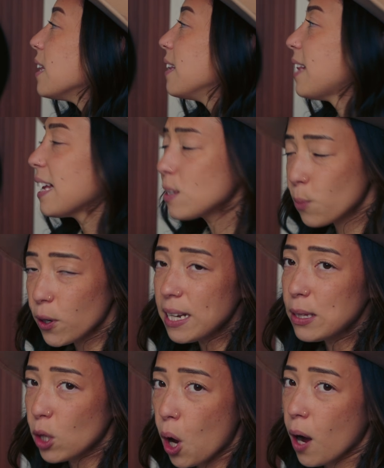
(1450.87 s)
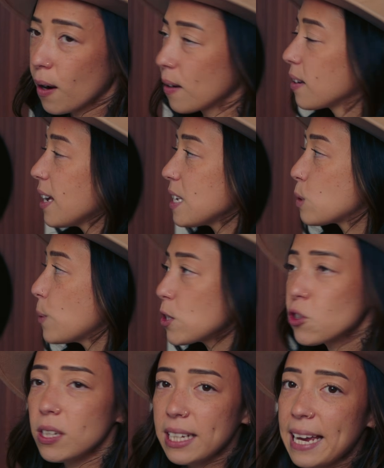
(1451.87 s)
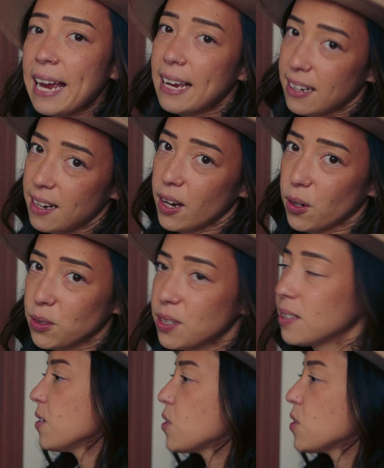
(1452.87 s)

That's pretty long, especially handheld.